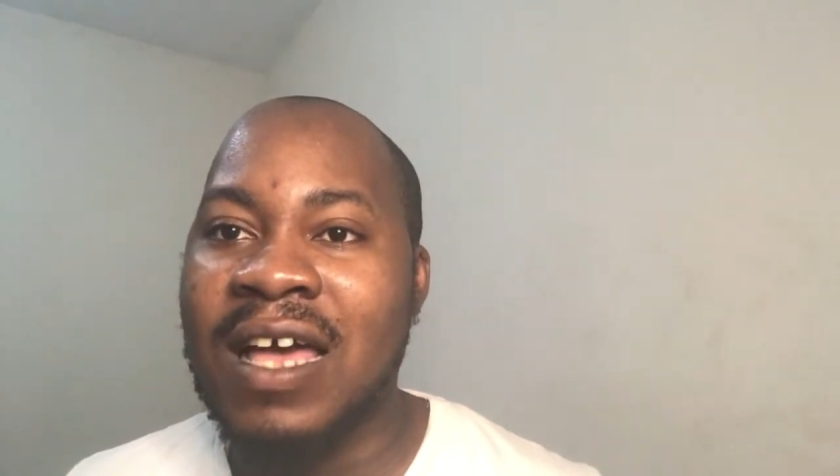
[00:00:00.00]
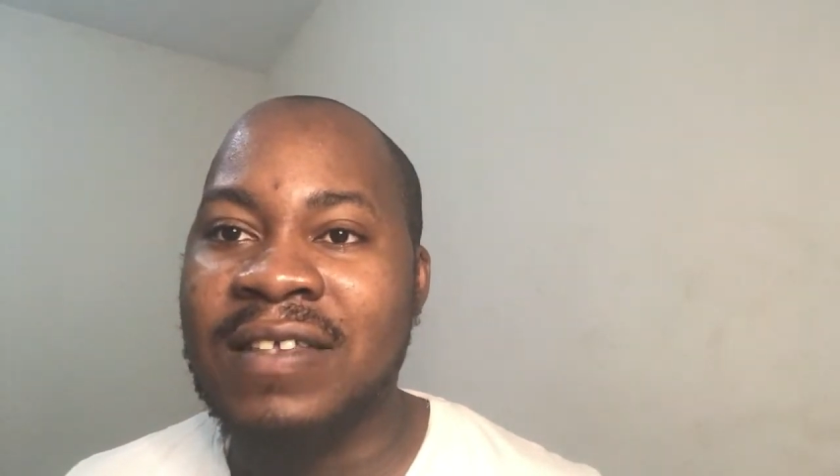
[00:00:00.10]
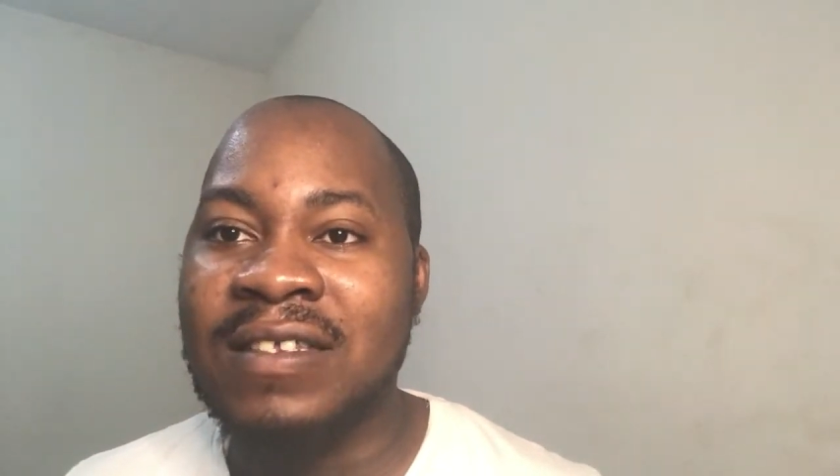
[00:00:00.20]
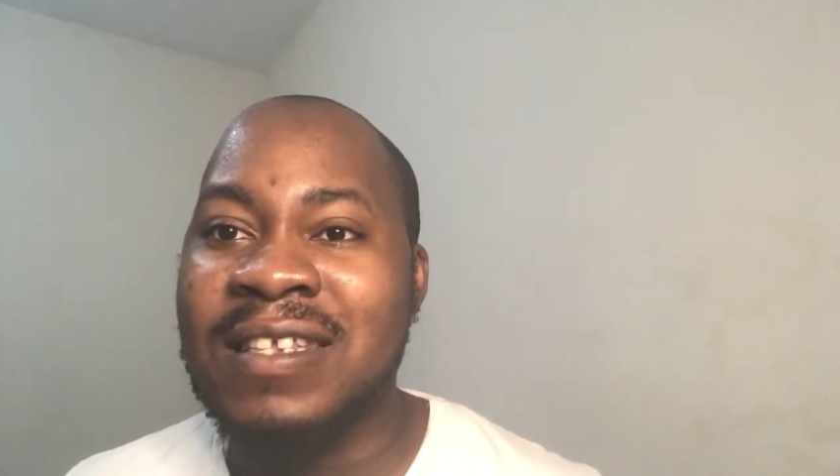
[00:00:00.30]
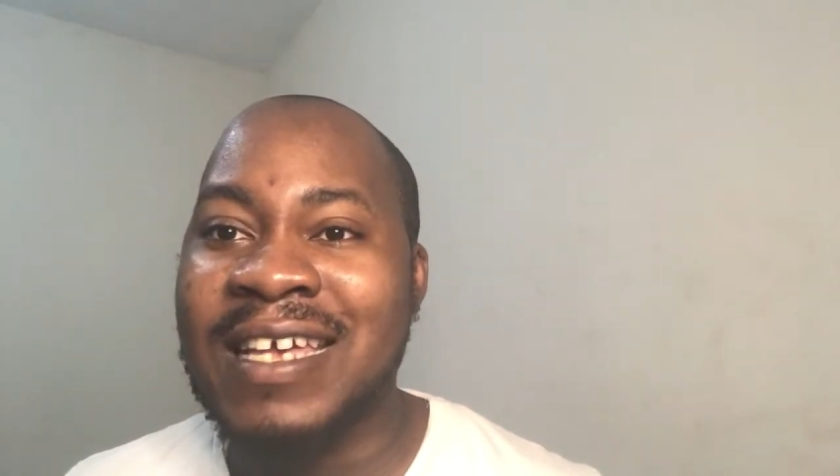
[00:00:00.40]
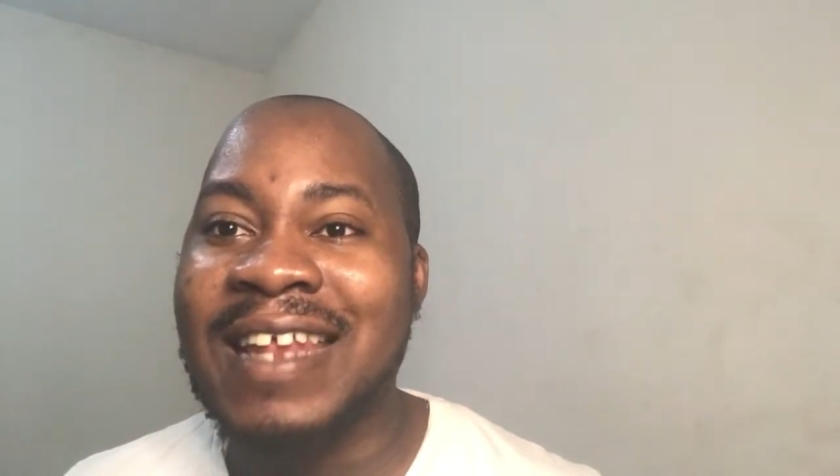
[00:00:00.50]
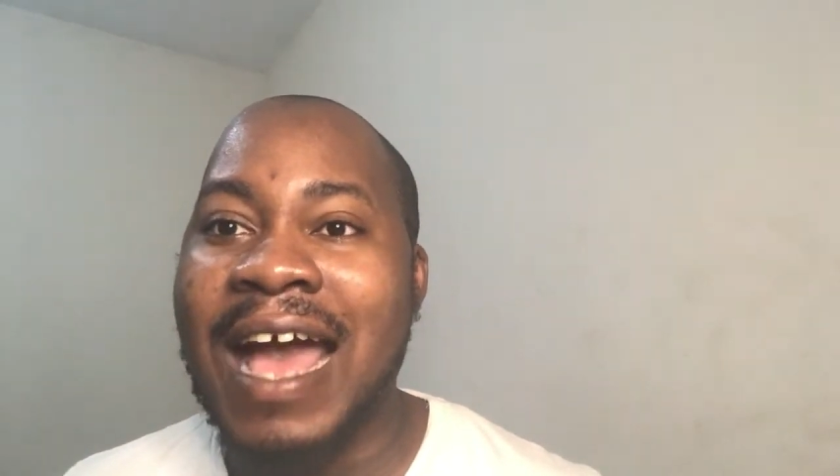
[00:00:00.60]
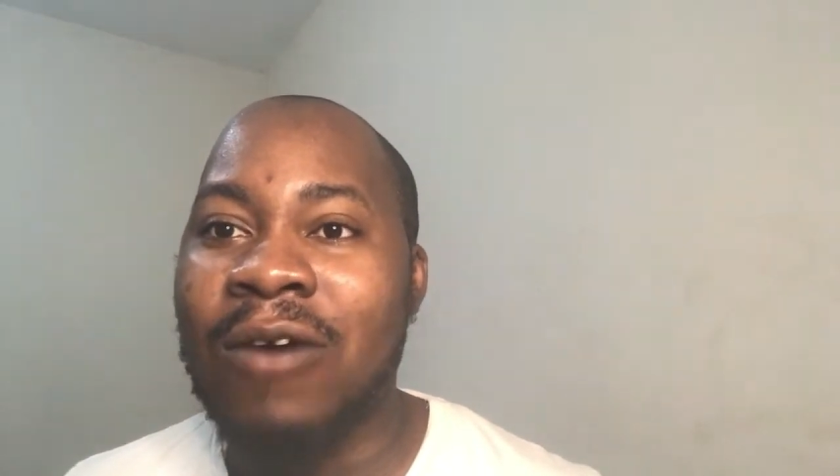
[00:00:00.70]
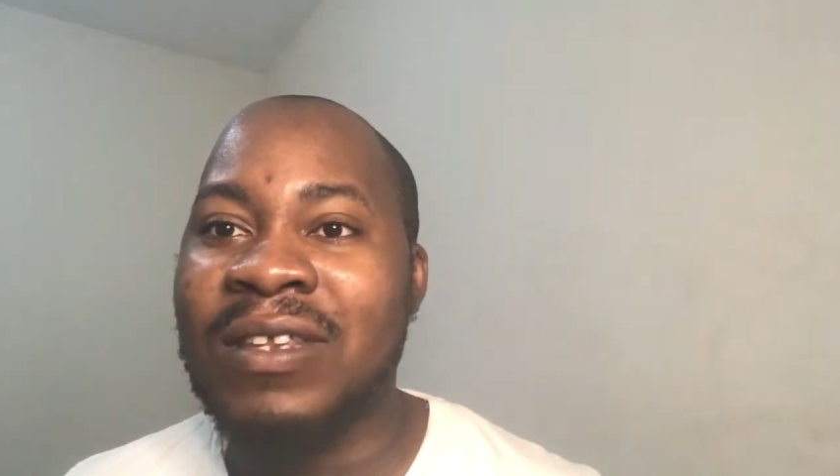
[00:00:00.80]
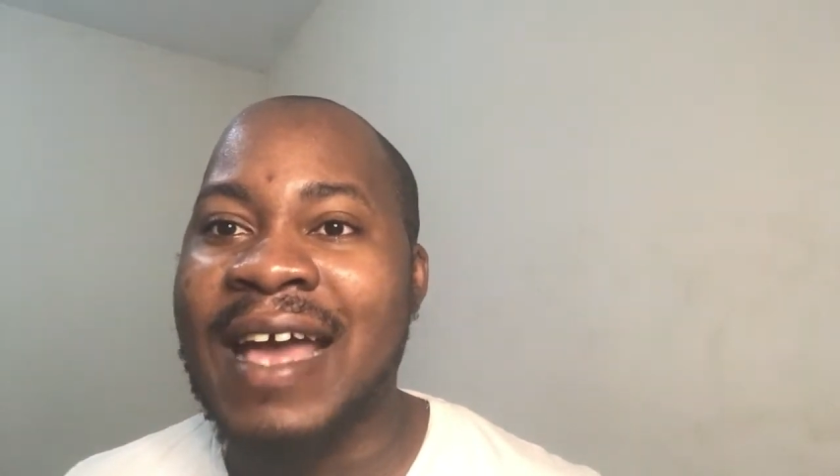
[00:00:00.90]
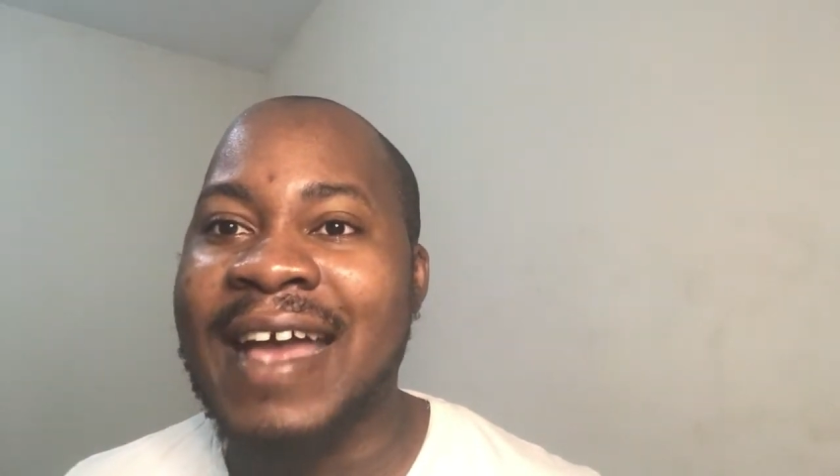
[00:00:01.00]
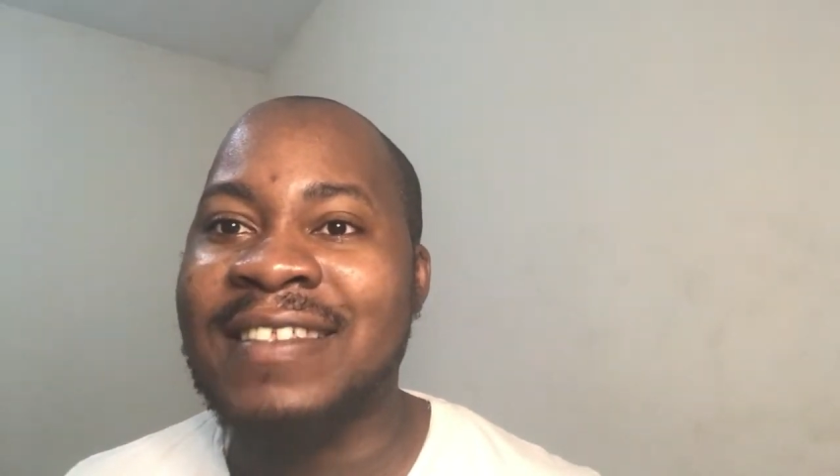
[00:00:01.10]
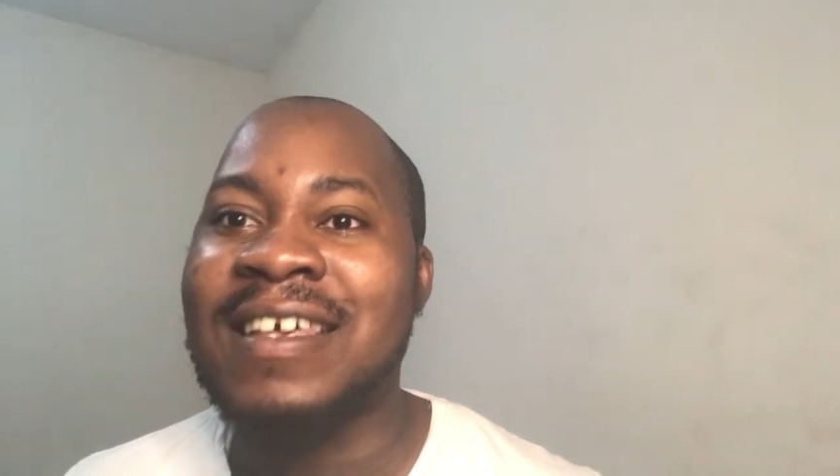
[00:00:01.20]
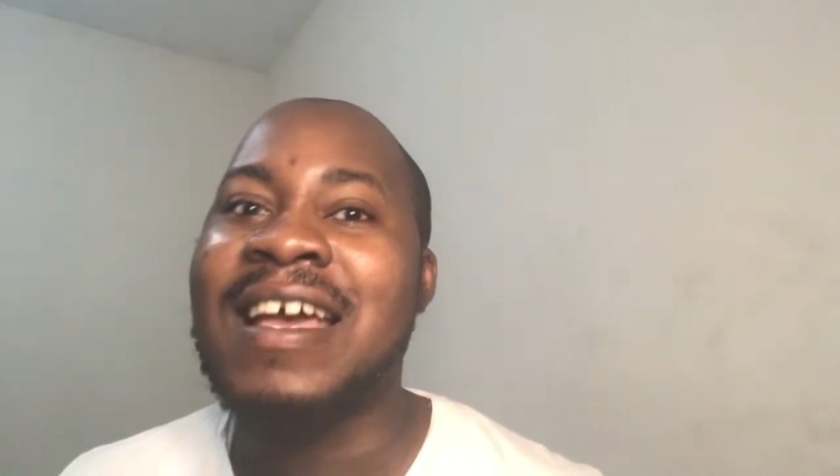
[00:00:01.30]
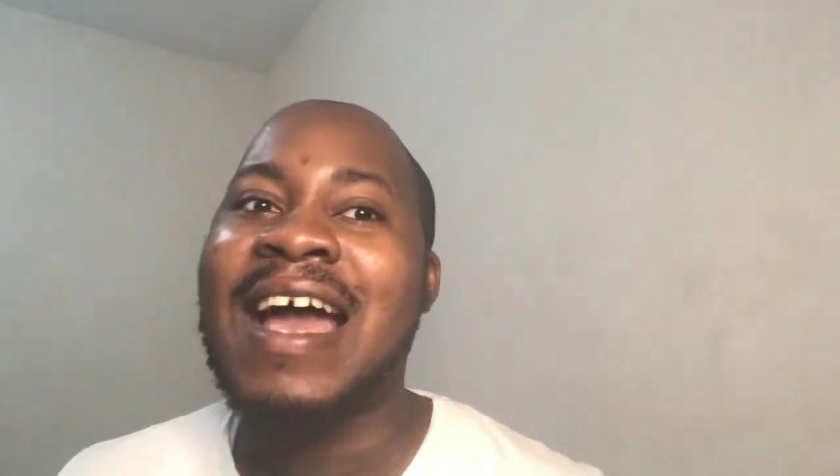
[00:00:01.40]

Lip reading: isn't yet out, guys,